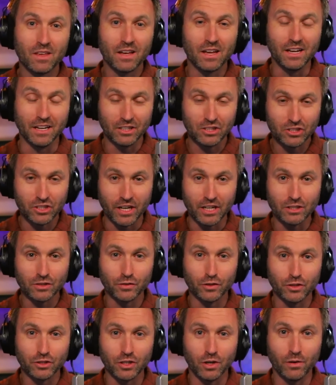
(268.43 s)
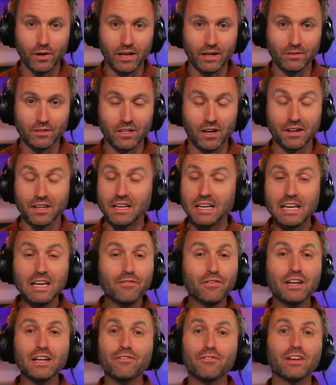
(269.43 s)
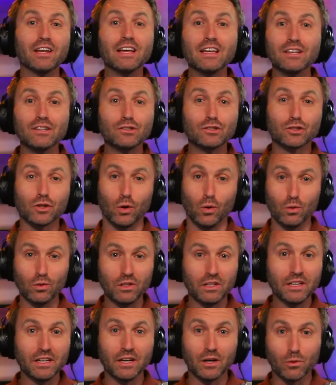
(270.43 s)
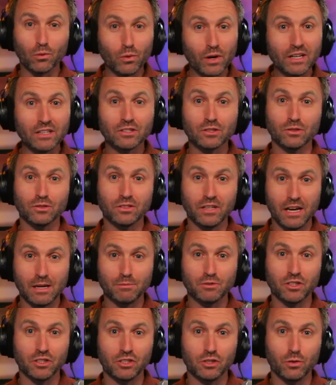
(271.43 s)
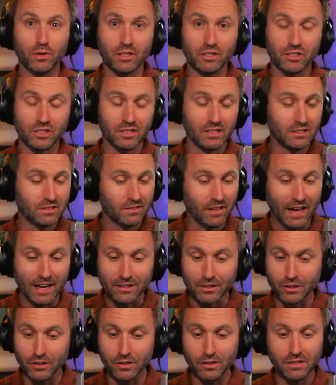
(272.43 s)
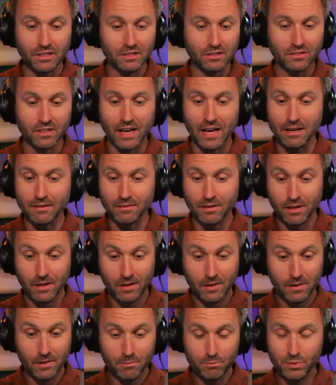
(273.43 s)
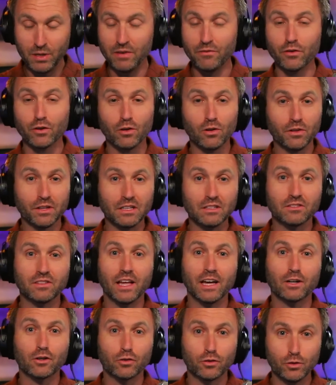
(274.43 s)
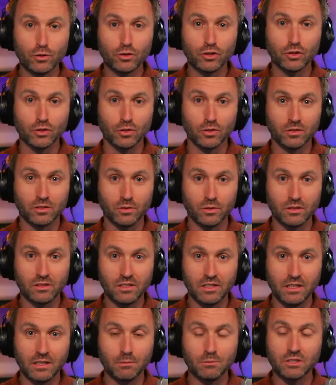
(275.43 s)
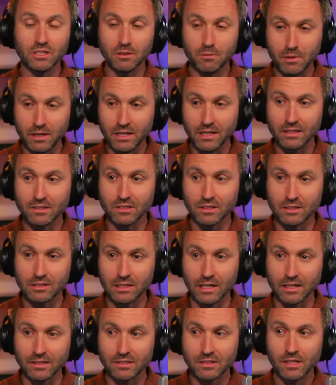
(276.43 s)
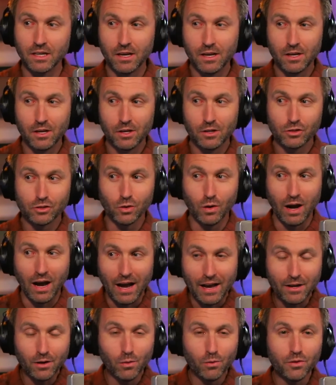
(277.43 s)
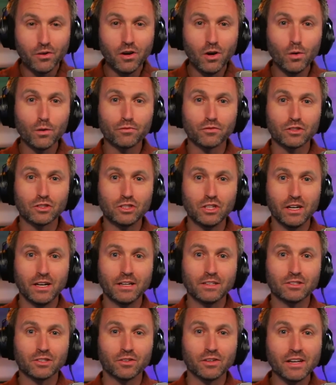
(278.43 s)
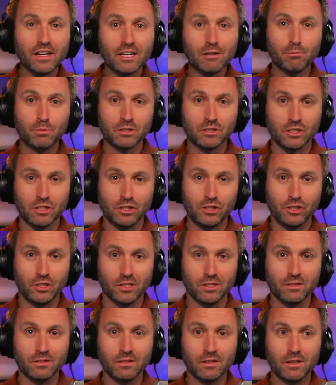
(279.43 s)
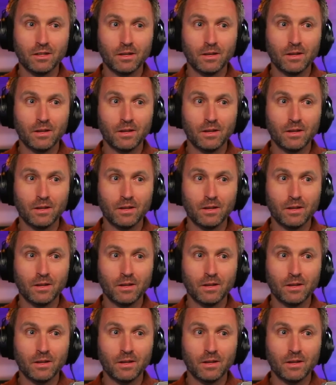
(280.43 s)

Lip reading: in exchange for Shohei Ohtani, even if it is only a rental-type situation. He's that good. He's that pivotal. He's that crucial to a team's immediate success. So I don't know if the Giants are in a position